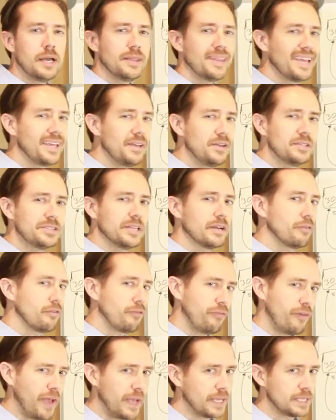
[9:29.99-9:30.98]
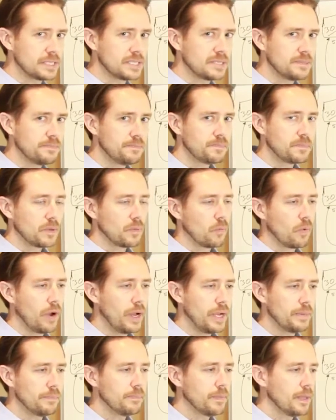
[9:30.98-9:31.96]
they use their face,
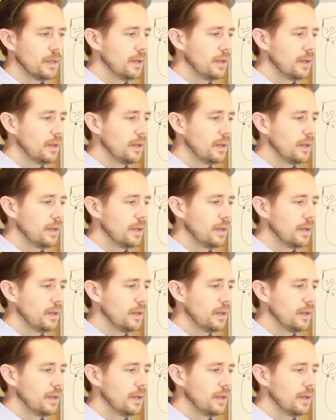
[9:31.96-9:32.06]
right?